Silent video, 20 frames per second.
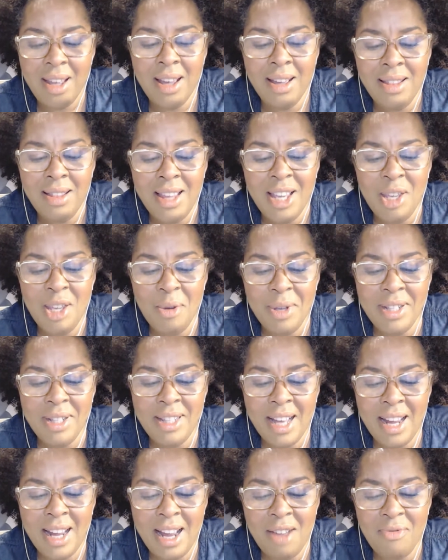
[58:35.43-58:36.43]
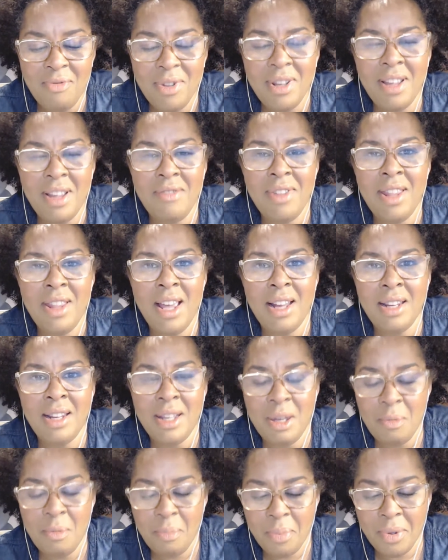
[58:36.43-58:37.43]
Thank you, Inside Out, for loving that
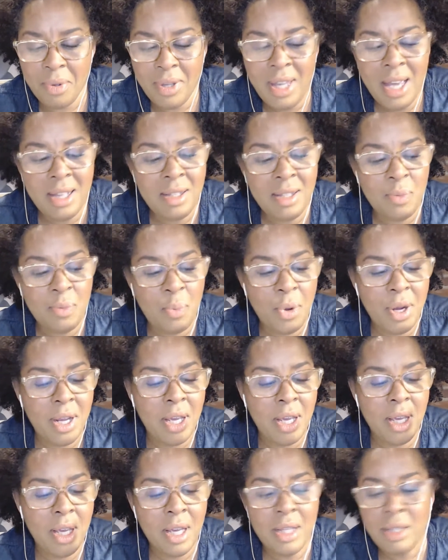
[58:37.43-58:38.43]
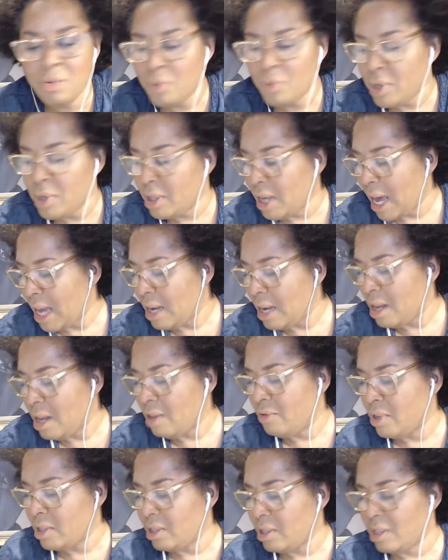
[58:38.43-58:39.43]
lip. Yeah, it's pretty. It's really, I
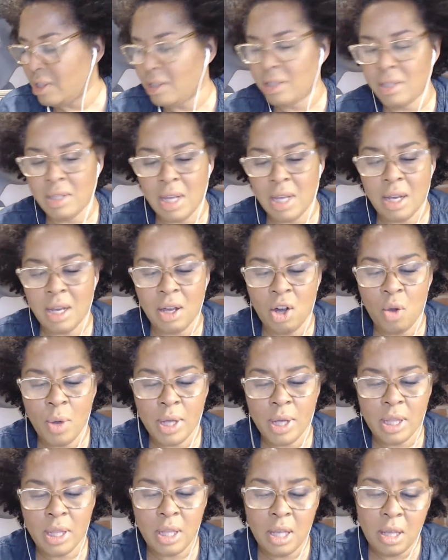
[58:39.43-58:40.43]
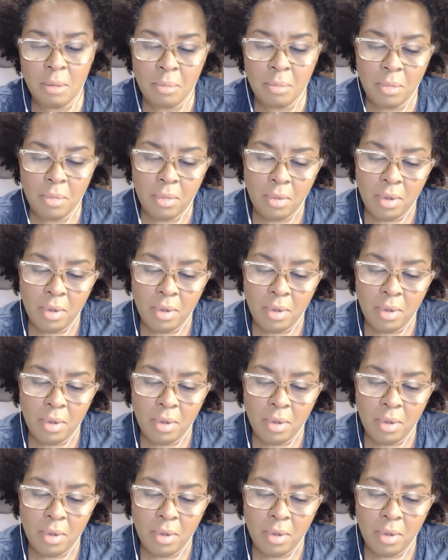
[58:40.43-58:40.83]
love this. This is like a quick lip.